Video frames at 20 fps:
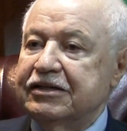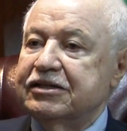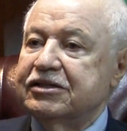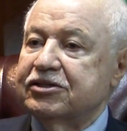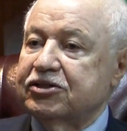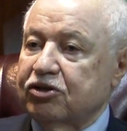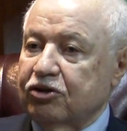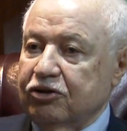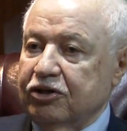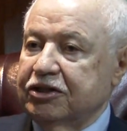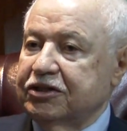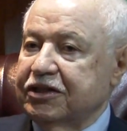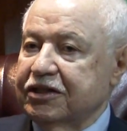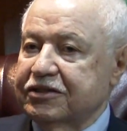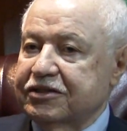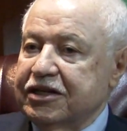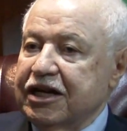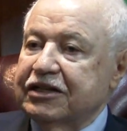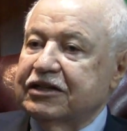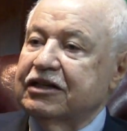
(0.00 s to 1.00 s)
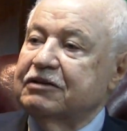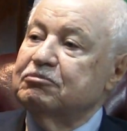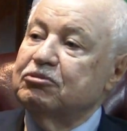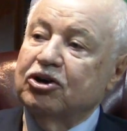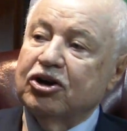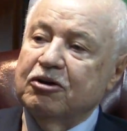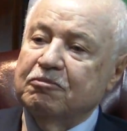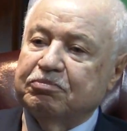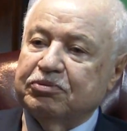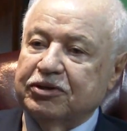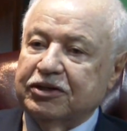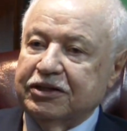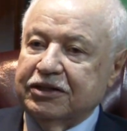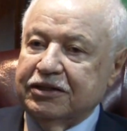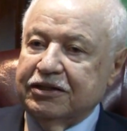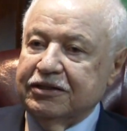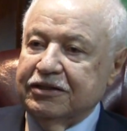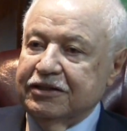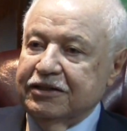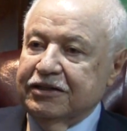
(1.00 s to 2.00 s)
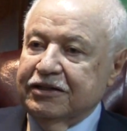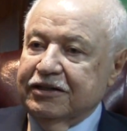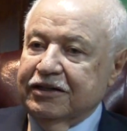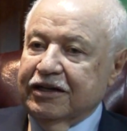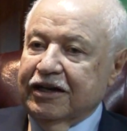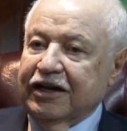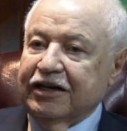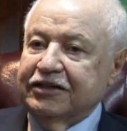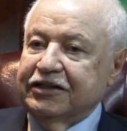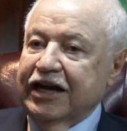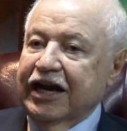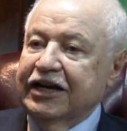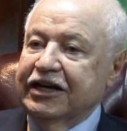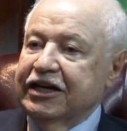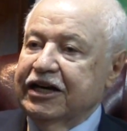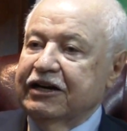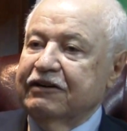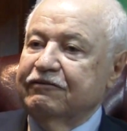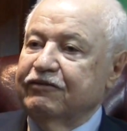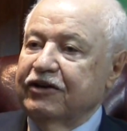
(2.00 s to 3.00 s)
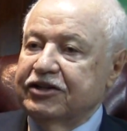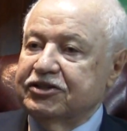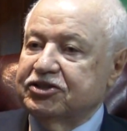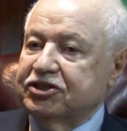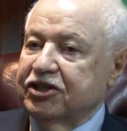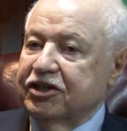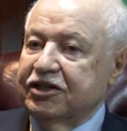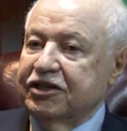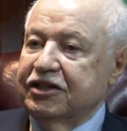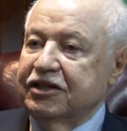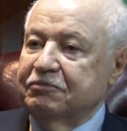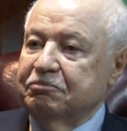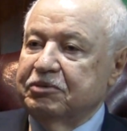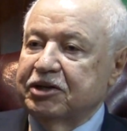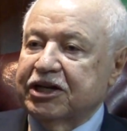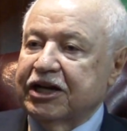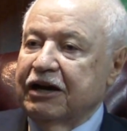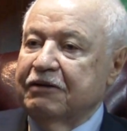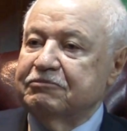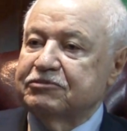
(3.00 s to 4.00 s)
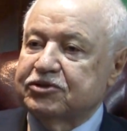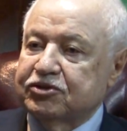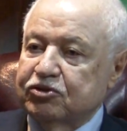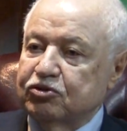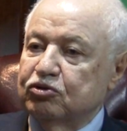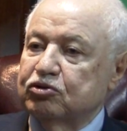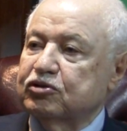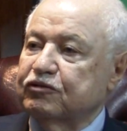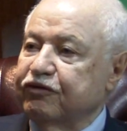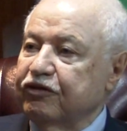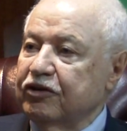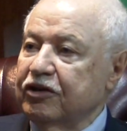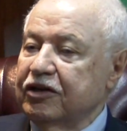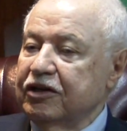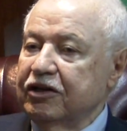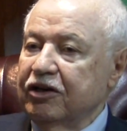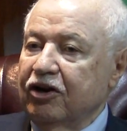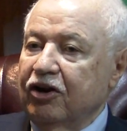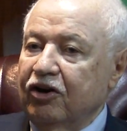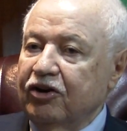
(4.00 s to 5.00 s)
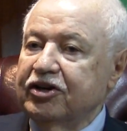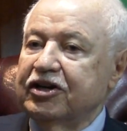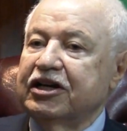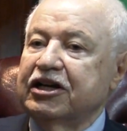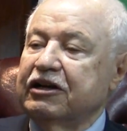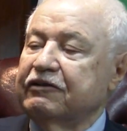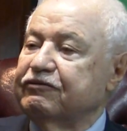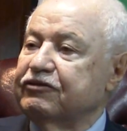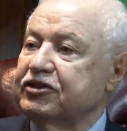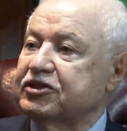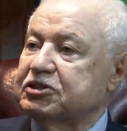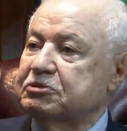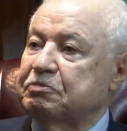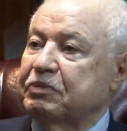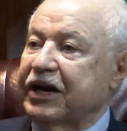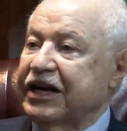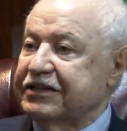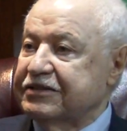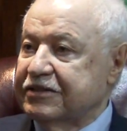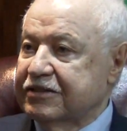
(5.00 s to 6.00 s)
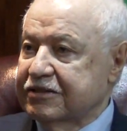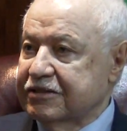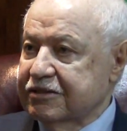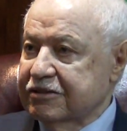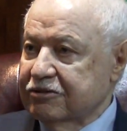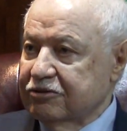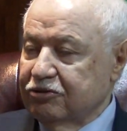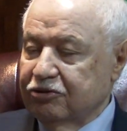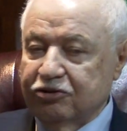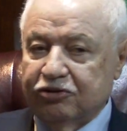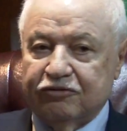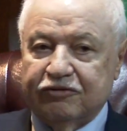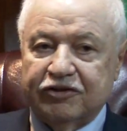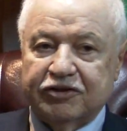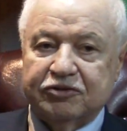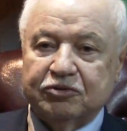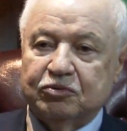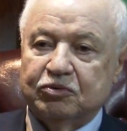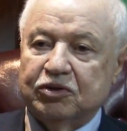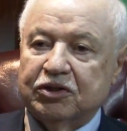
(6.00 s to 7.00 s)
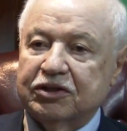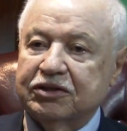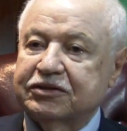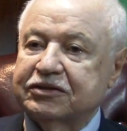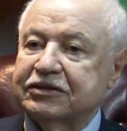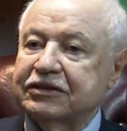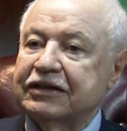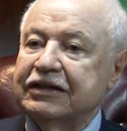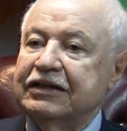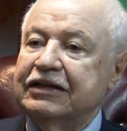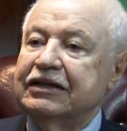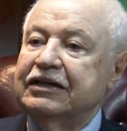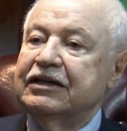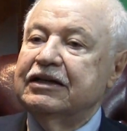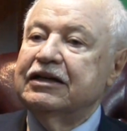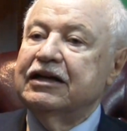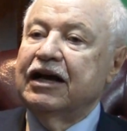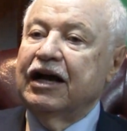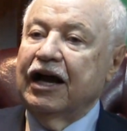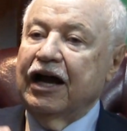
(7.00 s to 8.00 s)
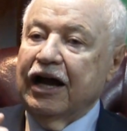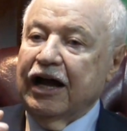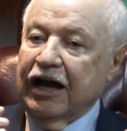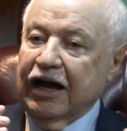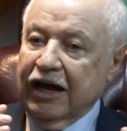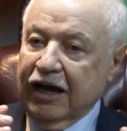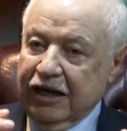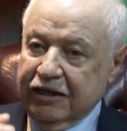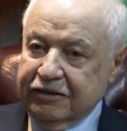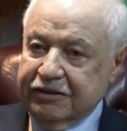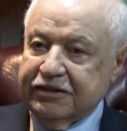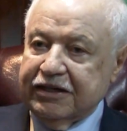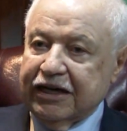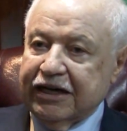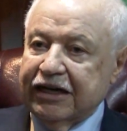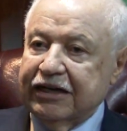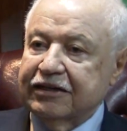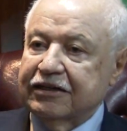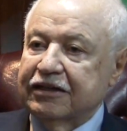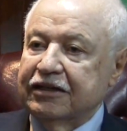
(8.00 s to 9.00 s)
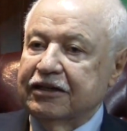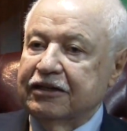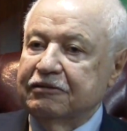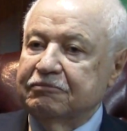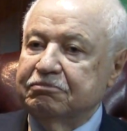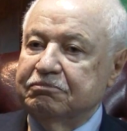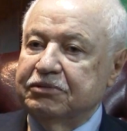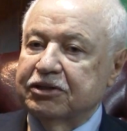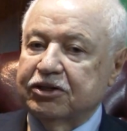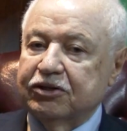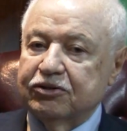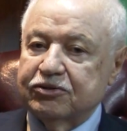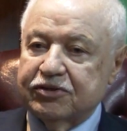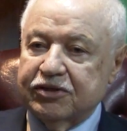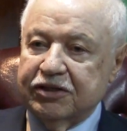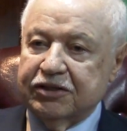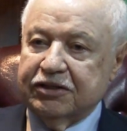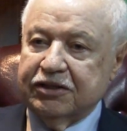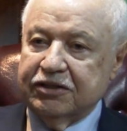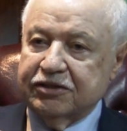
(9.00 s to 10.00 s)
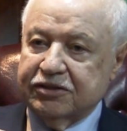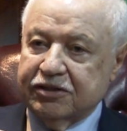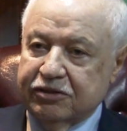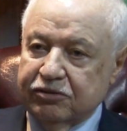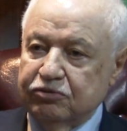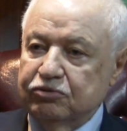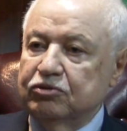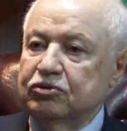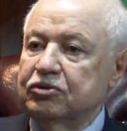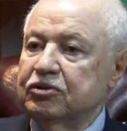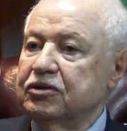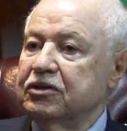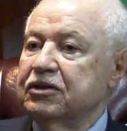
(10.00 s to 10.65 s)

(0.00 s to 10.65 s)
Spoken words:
So it is not a monopoly. And any invention becomes useful only if it spreads all over the world. And secondly, because it is through